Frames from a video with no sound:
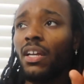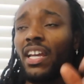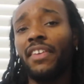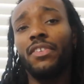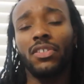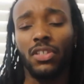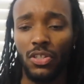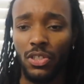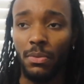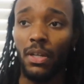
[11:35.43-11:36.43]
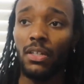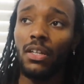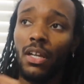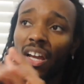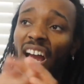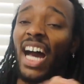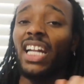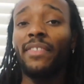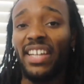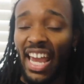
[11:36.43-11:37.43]
Even though it was a low 2-1, I had
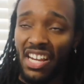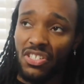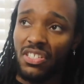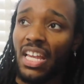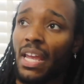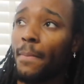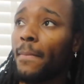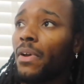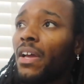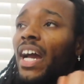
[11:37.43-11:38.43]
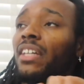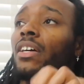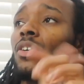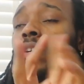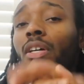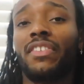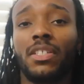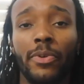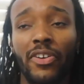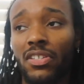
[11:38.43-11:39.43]
a vacation scheme and I got a load of
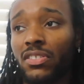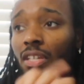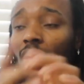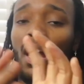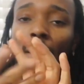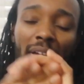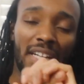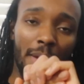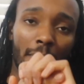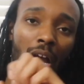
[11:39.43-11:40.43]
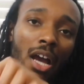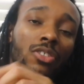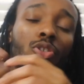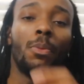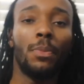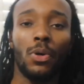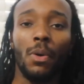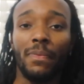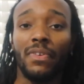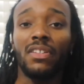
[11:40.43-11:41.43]
experience. I met networks, got more
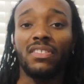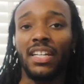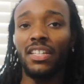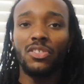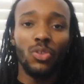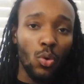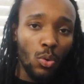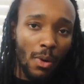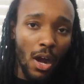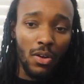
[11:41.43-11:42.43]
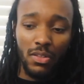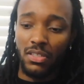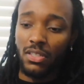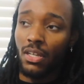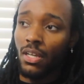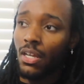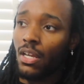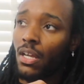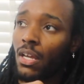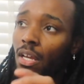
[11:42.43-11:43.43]
confidence. And this is all whilst
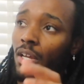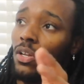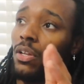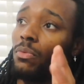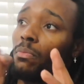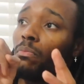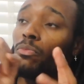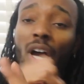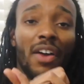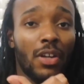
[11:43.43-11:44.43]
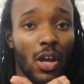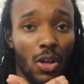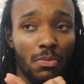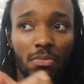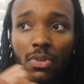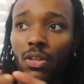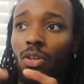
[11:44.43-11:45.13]
not having a home,